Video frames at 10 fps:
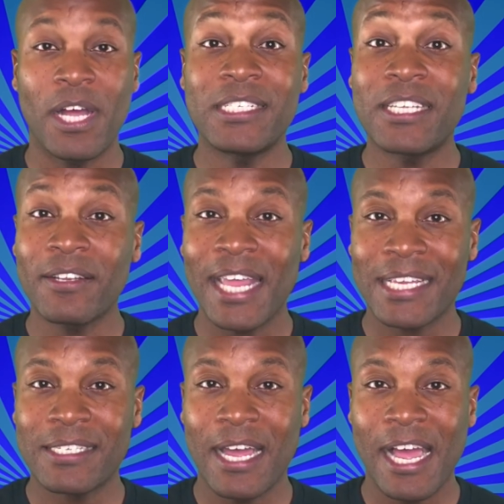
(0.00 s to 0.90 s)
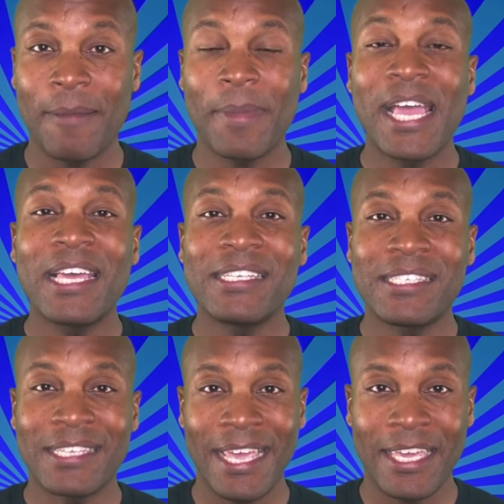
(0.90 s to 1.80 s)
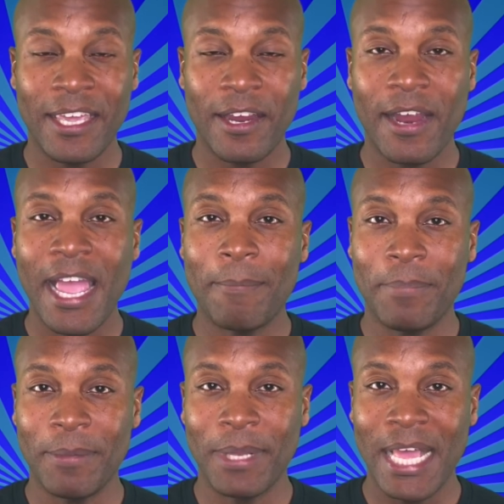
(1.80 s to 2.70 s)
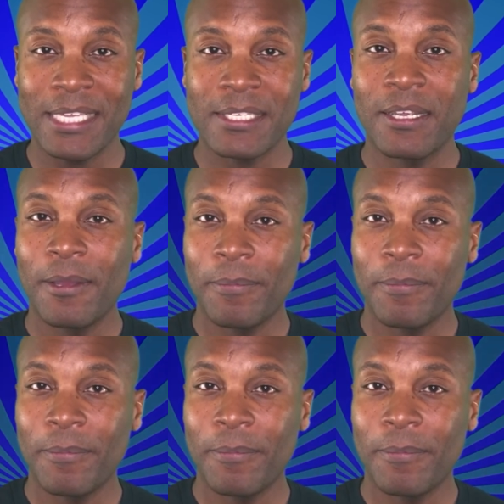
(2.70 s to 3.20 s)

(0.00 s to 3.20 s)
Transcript: Until next time, take care and be blessed.